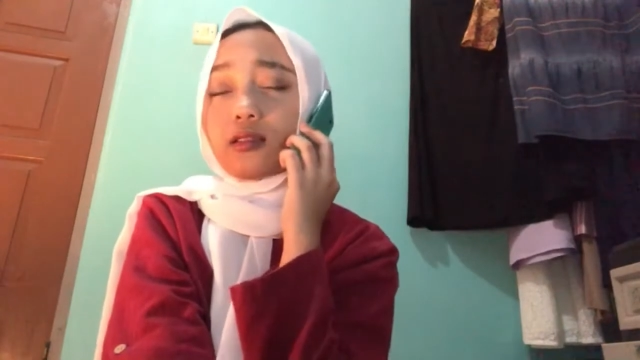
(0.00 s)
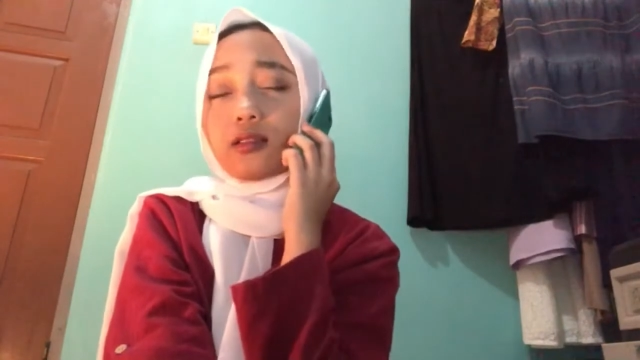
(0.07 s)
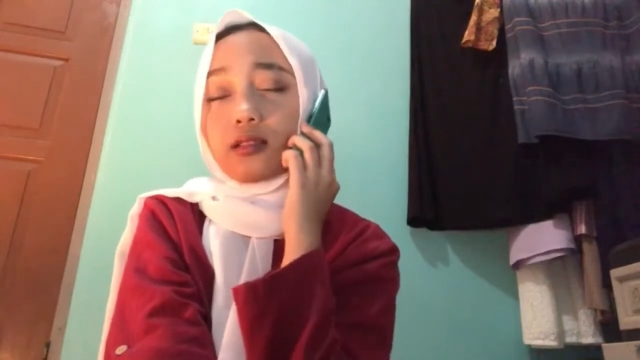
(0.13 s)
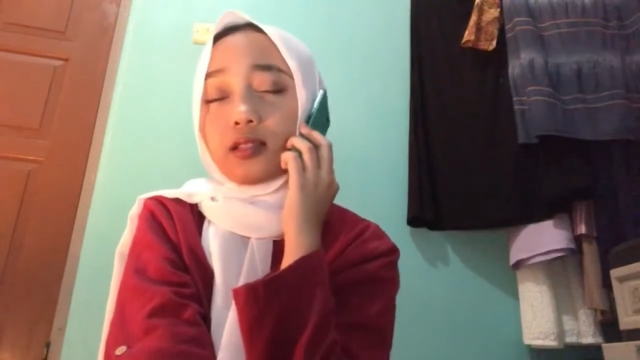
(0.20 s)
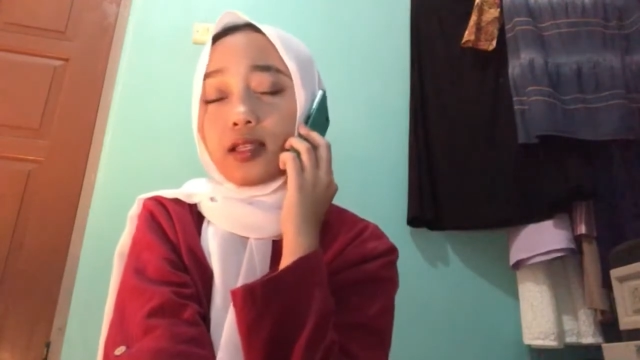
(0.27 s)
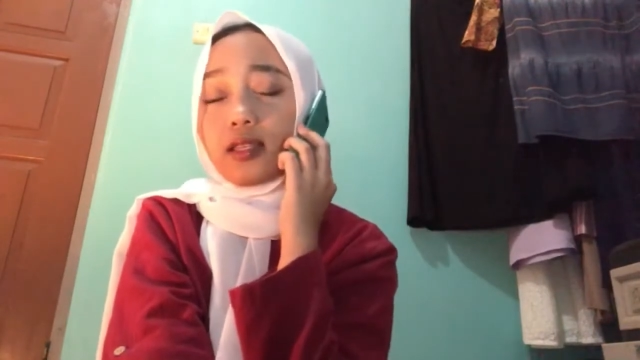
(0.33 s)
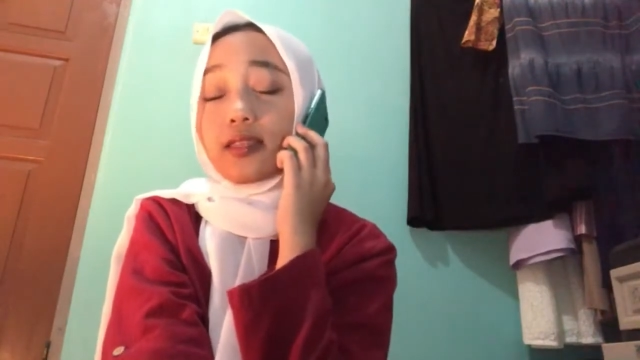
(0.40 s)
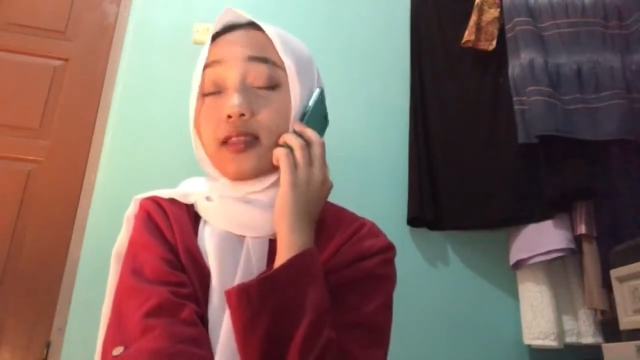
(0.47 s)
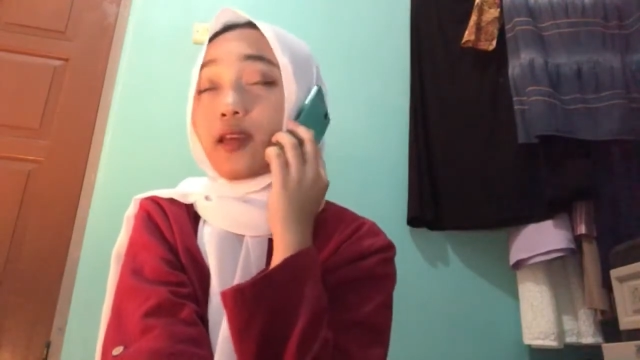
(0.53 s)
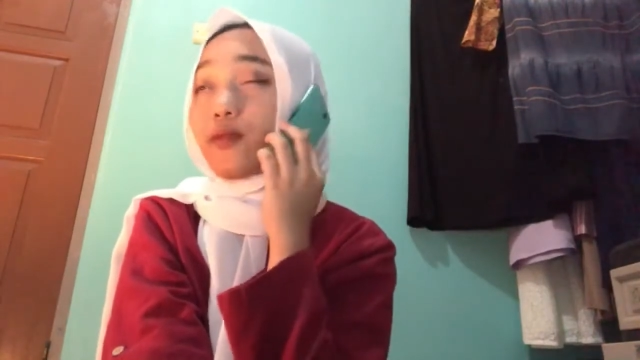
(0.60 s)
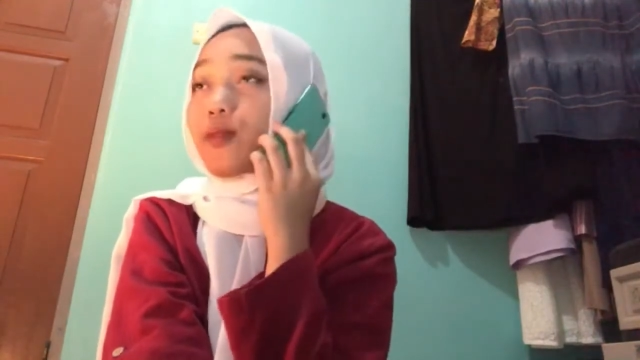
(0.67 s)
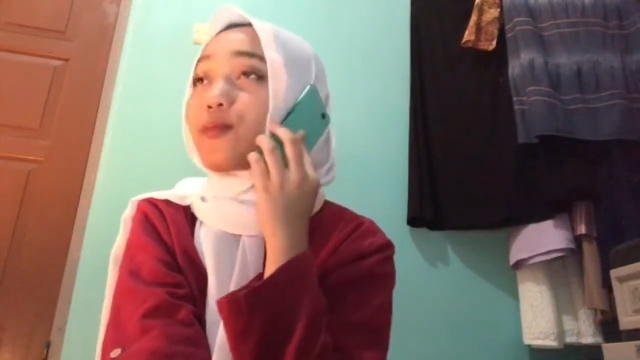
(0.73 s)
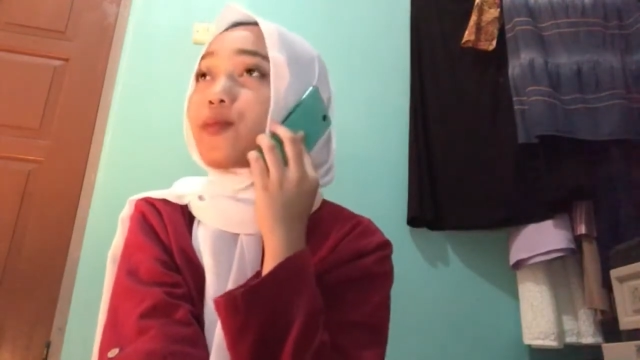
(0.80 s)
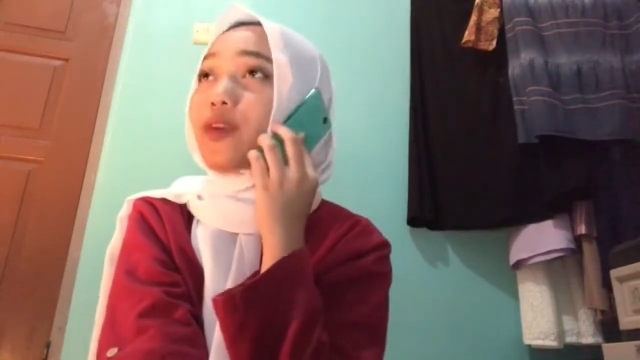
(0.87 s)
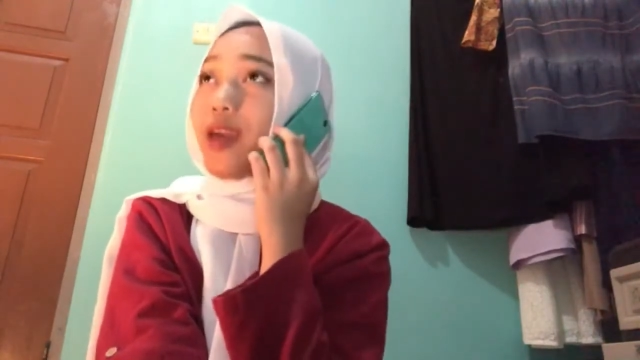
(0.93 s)

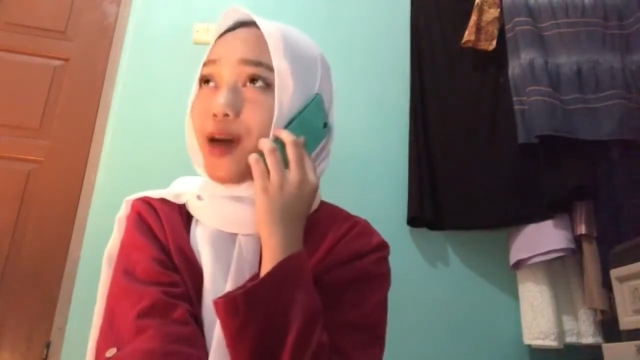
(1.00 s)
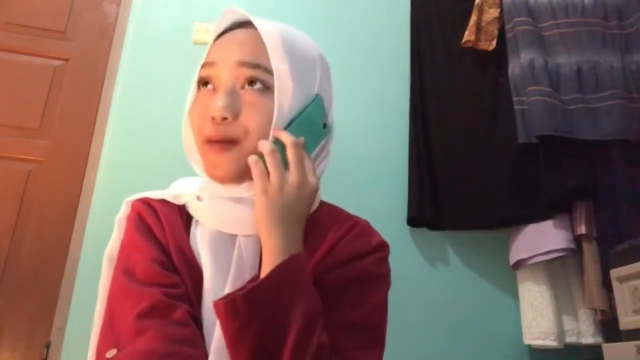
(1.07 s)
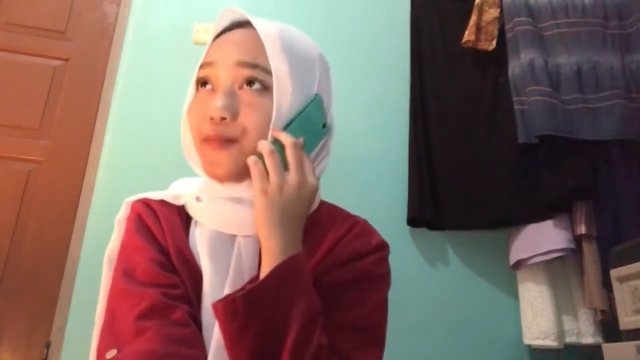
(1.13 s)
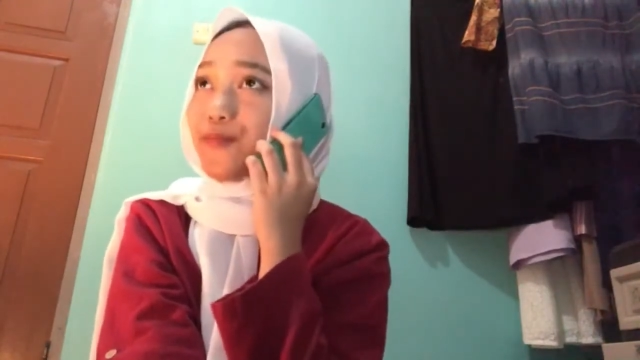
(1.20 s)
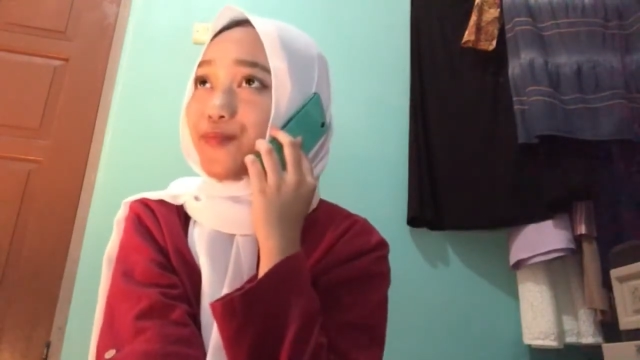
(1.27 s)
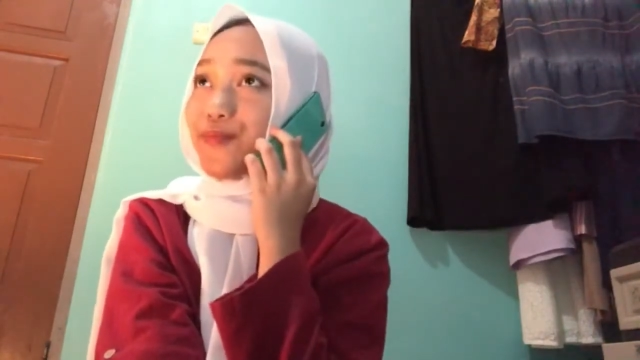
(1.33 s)
7 p.m.